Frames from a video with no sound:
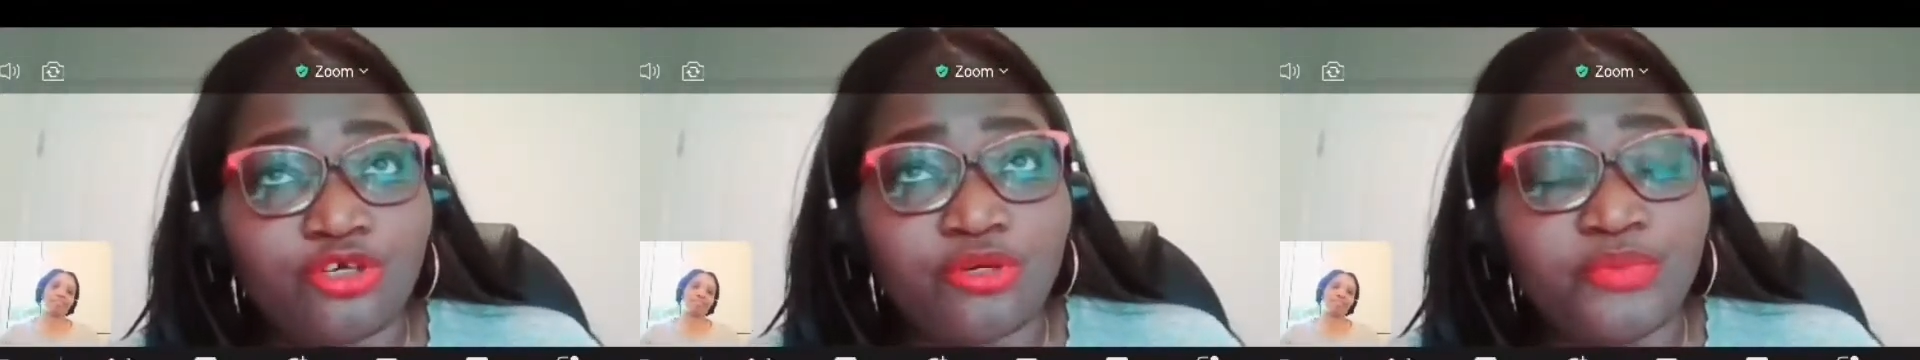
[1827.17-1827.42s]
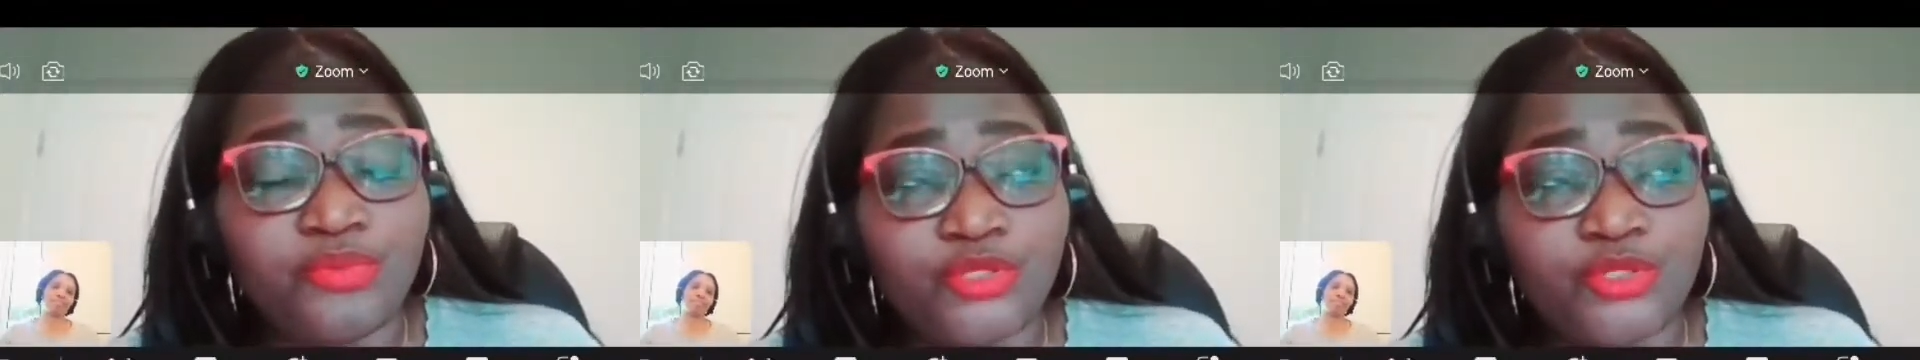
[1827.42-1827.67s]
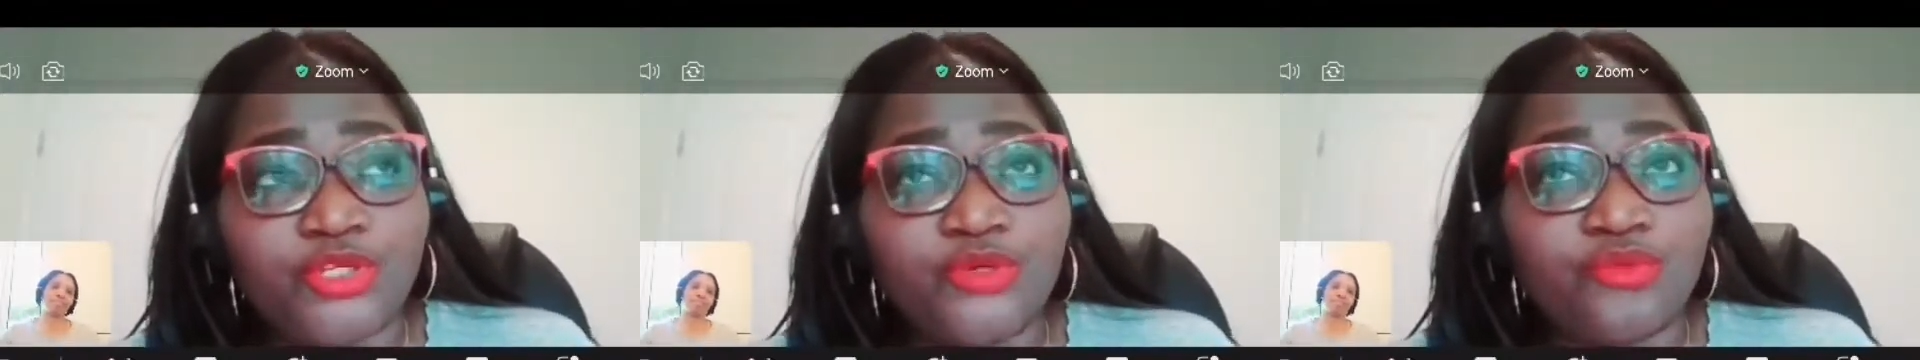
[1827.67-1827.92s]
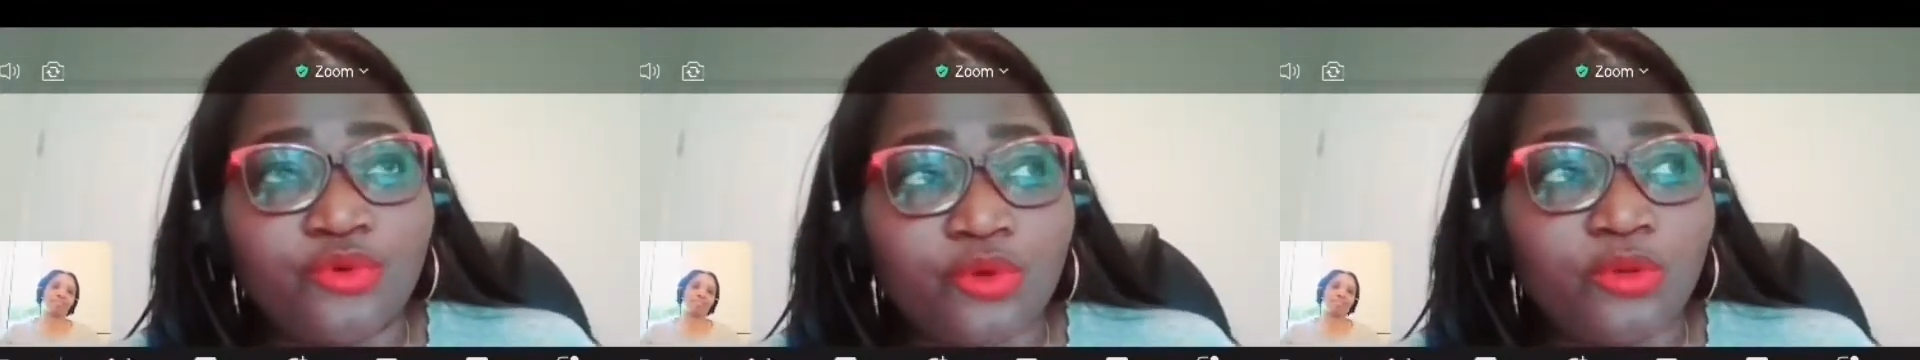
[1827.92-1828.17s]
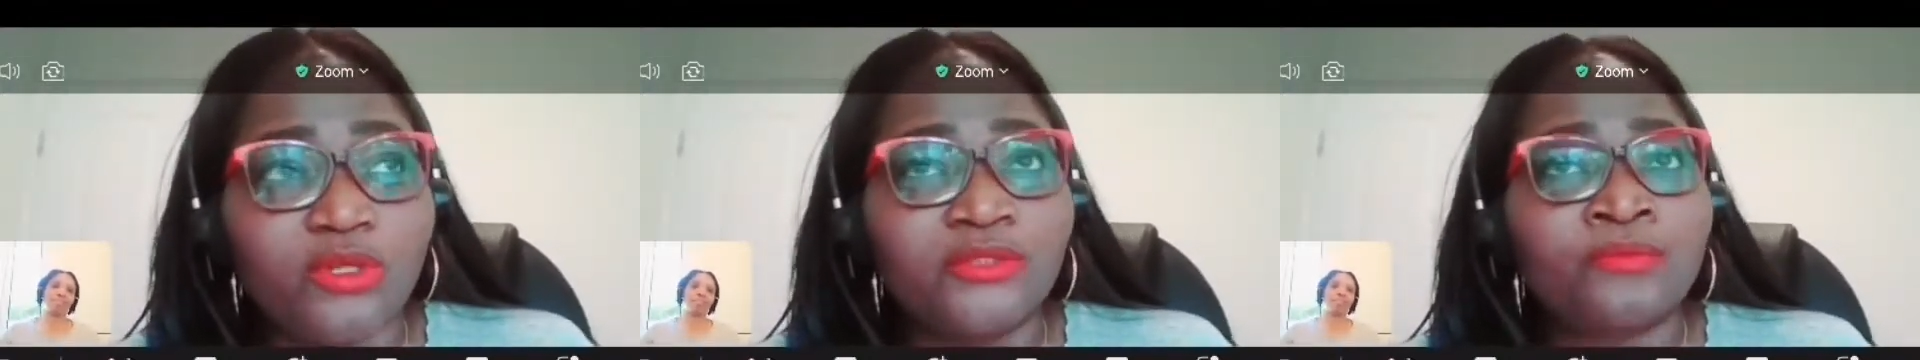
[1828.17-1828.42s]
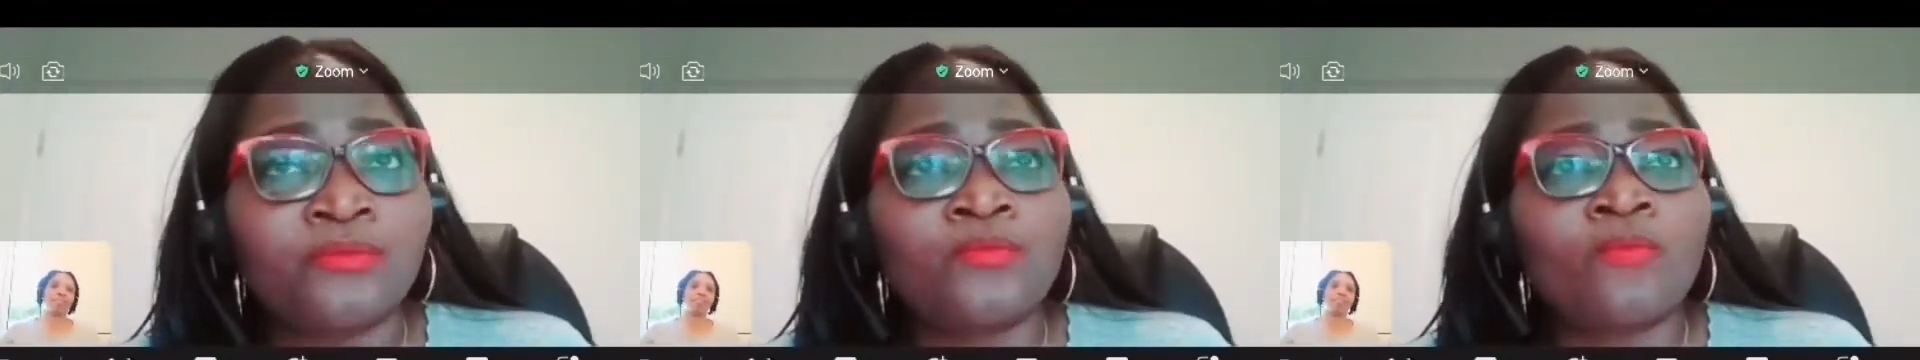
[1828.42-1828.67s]
the job, to the
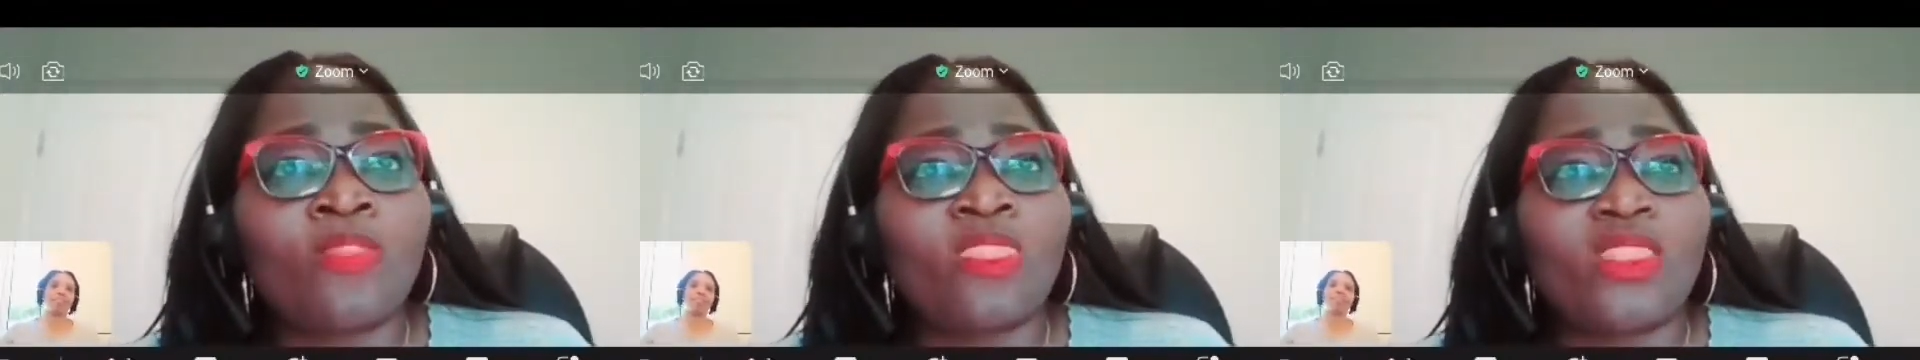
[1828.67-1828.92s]
role,